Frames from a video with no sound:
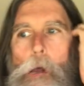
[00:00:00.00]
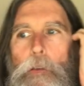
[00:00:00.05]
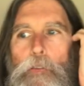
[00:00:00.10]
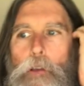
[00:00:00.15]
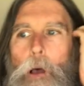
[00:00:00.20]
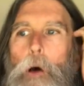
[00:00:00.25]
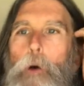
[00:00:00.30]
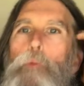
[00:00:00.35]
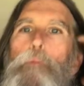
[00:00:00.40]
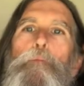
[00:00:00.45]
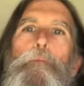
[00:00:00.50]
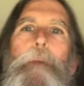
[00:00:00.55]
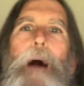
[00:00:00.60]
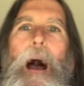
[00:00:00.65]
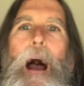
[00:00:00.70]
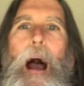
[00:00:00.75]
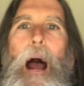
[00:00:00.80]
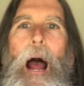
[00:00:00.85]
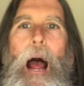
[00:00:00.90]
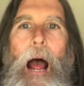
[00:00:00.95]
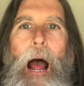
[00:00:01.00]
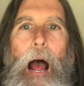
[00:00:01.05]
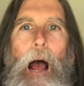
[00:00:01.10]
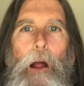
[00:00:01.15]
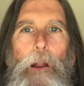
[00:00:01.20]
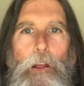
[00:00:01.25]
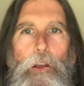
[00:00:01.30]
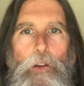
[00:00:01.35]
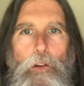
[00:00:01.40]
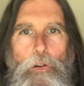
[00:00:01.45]
So
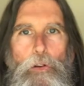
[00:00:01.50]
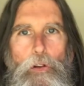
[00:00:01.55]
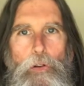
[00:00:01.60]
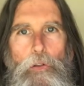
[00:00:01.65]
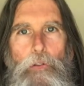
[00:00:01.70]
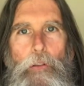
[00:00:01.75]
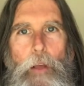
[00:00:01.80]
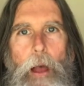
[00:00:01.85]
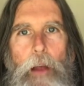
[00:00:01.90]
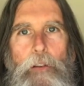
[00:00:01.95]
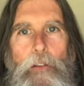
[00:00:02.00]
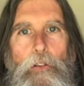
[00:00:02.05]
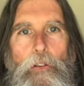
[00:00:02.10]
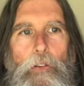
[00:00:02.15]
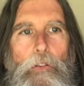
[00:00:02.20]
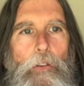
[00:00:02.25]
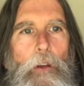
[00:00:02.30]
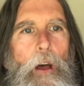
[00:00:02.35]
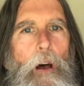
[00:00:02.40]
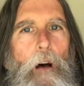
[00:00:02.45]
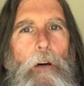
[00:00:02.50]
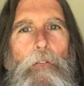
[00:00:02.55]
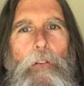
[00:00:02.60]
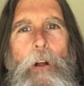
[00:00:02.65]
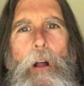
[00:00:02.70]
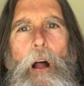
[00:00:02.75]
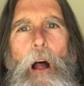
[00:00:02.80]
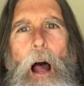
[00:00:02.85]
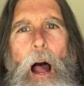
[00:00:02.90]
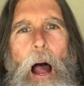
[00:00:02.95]
how do you use that yourself?
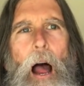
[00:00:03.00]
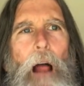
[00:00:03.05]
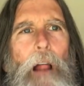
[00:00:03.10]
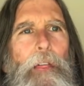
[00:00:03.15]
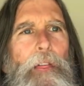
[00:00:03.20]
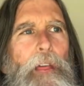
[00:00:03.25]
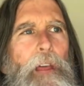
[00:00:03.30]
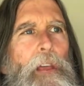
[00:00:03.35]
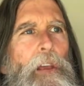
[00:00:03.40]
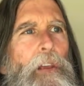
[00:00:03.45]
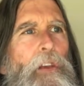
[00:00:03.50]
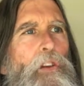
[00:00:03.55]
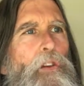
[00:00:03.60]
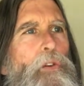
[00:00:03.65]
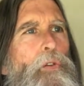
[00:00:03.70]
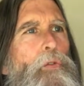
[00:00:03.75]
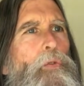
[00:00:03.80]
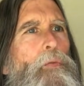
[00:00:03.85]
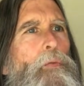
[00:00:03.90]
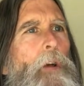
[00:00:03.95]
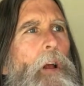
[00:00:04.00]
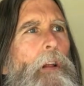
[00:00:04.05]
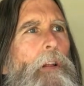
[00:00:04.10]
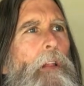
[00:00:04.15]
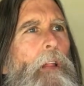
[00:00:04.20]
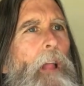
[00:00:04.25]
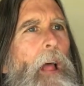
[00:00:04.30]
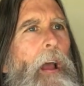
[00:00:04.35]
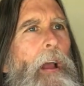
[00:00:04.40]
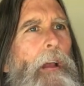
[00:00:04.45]
I think you
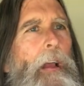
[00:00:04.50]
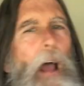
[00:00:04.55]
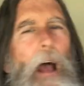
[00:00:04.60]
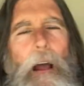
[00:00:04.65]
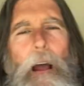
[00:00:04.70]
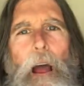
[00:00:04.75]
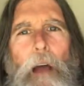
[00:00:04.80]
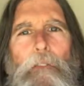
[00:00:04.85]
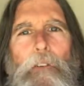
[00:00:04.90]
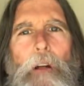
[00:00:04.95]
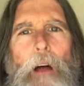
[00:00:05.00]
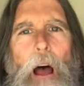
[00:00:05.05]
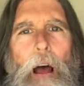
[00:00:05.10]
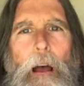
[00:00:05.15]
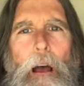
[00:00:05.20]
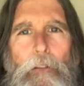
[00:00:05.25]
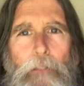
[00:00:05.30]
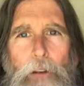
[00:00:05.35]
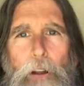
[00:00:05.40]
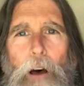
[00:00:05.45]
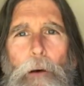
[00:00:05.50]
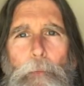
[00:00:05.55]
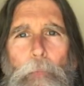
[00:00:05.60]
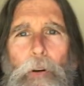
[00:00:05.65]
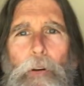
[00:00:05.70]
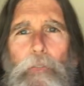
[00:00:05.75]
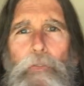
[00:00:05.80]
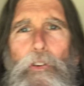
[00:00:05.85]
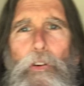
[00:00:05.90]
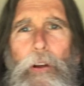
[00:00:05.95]
like I have a, I have a
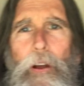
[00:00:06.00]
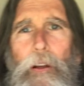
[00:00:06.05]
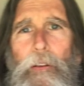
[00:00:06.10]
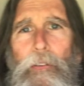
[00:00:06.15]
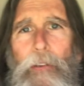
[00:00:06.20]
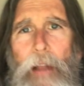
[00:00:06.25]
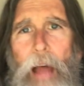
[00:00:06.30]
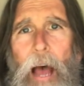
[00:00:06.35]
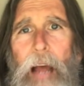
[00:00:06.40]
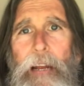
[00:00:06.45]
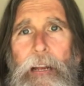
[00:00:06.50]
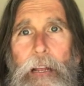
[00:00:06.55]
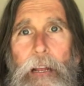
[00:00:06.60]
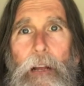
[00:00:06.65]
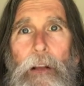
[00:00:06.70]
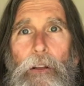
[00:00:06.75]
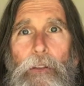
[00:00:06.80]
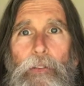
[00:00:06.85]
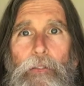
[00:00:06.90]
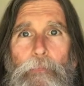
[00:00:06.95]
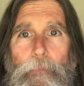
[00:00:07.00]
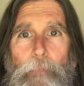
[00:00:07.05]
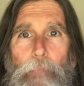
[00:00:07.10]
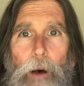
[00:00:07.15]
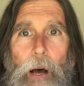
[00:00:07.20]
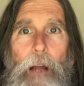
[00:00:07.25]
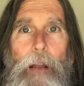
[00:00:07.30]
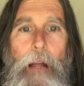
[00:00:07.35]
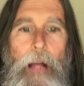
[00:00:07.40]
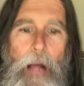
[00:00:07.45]
number of tricks and ideas,
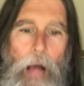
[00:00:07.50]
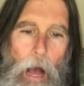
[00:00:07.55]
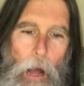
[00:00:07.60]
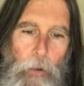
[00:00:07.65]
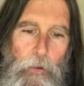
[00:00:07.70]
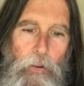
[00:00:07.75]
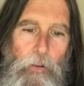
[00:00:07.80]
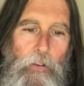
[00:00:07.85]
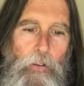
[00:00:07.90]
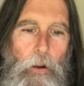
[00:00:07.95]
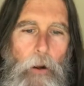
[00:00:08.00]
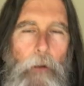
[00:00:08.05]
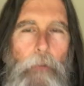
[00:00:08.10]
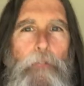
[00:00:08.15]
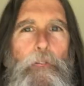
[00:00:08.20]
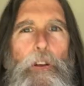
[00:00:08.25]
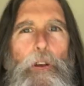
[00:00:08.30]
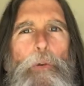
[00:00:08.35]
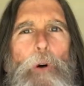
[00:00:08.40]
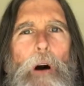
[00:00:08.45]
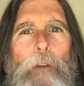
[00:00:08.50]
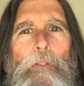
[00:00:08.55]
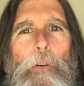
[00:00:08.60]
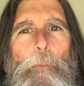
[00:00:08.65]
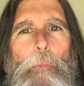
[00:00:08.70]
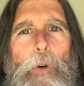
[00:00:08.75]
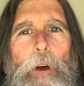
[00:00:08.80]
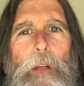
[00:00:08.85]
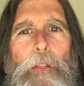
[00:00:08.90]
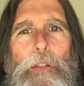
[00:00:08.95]
but I'll just share a few of
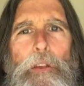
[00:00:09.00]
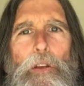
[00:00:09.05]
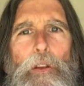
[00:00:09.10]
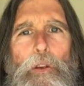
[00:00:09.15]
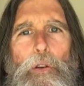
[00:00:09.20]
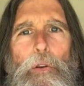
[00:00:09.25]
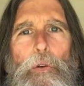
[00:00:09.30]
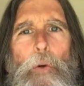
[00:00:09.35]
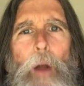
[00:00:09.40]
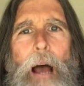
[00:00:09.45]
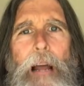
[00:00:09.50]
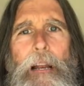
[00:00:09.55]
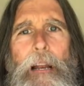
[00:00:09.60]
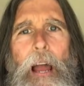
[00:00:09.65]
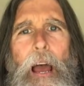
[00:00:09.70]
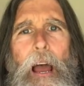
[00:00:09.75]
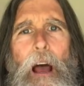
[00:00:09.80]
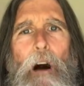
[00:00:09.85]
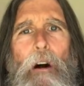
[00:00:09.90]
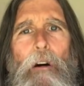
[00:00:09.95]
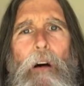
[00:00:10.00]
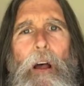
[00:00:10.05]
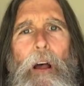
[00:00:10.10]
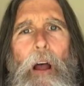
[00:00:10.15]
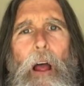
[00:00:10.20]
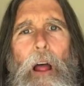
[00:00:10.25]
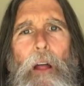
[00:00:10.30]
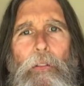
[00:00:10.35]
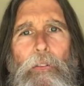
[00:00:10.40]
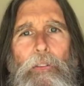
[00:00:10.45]
them with you right now
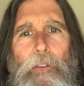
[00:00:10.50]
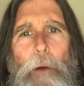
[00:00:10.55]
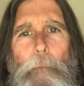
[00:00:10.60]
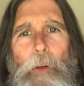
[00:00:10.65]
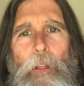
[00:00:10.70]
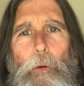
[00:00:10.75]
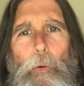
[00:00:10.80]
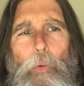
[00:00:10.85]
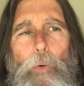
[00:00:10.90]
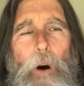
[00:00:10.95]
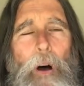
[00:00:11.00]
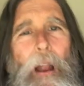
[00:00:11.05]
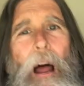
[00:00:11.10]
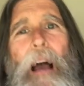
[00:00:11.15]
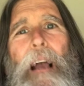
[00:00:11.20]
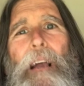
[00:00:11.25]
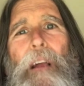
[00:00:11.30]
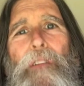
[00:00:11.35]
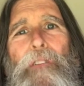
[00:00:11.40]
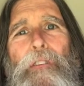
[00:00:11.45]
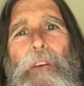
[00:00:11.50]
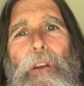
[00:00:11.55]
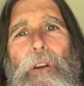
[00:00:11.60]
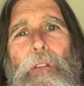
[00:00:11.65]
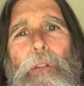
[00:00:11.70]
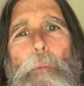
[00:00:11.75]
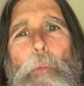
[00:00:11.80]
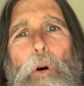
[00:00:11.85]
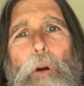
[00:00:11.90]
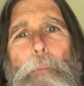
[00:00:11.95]
and some of the what I
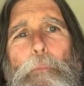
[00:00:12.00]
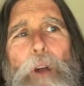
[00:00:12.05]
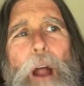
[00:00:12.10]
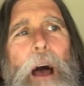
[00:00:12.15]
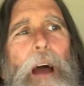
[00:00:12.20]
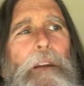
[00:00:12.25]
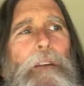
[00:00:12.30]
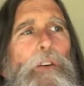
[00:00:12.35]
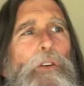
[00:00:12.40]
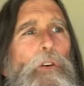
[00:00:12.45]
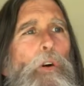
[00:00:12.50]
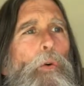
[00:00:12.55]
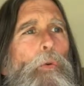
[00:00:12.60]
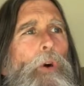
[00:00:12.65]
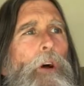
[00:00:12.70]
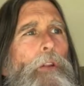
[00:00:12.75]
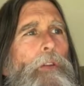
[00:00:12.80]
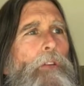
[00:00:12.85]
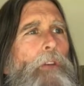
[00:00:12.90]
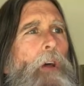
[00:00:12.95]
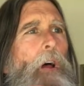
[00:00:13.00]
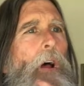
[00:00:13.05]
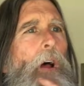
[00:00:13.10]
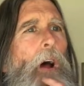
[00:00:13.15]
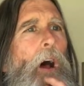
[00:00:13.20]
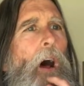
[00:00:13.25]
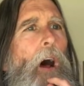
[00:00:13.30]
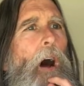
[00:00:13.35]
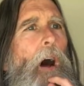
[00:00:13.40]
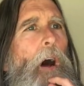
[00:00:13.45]
consider the more practical ones.
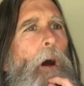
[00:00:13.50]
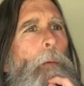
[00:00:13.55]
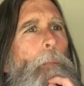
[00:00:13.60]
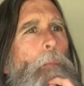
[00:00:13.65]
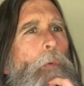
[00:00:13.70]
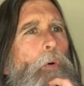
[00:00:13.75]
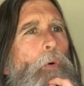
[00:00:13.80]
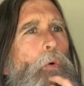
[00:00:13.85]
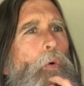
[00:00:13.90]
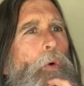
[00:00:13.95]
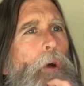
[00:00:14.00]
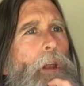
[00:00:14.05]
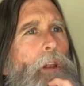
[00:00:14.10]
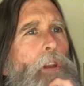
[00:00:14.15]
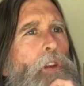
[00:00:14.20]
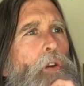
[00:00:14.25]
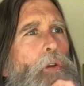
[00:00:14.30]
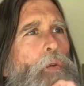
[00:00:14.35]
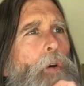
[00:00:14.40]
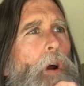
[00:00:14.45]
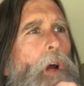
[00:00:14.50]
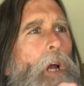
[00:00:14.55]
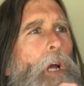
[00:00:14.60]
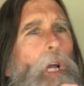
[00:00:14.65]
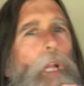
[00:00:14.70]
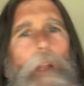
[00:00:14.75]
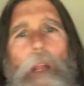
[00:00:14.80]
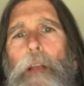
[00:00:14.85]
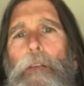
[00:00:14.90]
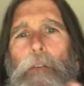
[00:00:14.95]
Um, when you
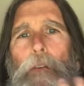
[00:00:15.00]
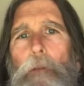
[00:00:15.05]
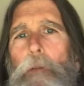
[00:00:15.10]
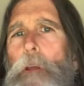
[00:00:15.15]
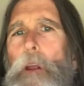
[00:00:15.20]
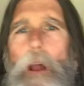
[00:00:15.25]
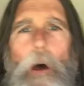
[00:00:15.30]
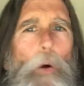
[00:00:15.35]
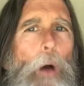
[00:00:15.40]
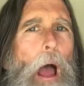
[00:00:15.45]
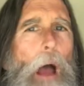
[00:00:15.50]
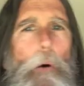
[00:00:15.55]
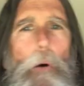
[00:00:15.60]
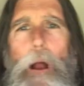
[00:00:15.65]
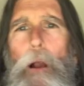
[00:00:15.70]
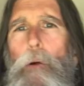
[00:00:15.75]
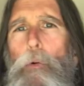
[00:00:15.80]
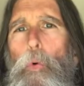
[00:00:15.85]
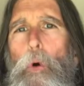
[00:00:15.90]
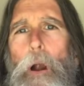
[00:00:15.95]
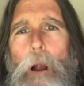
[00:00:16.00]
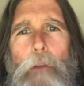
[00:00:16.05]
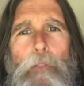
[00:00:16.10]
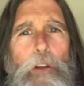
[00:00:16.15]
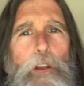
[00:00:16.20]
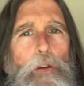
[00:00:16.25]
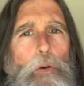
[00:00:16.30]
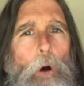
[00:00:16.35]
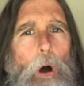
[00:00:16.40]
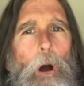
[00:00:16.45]
uh, let's you know however
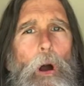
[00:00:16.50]
wherever you